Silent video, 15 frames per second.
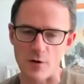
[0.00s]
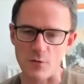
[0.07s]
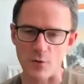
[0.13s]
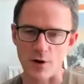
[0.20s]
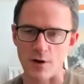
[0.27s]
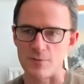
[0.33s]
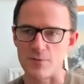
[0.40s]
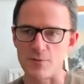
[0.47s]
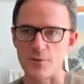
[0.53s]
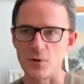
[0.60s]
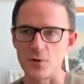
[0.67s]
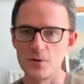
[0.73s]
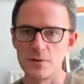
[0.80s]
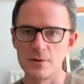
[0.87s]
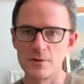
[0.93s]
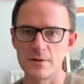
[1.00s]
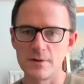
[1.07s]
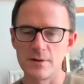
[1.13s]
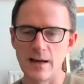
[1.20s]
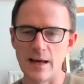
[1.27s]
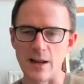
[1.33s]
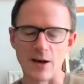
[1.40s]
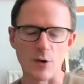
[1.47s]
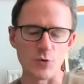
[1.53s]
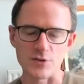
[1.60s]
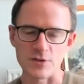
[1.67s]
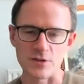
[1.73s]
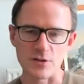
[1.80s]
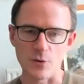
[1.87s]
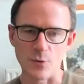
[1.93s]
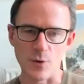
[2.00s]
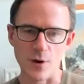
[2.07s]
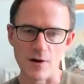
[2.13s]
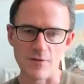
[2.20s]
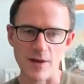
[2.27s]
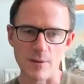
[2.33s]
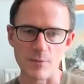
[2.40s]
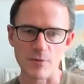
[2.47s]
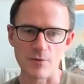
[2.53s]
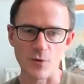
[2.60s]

of when I'm full, and I wasn't so aware of that.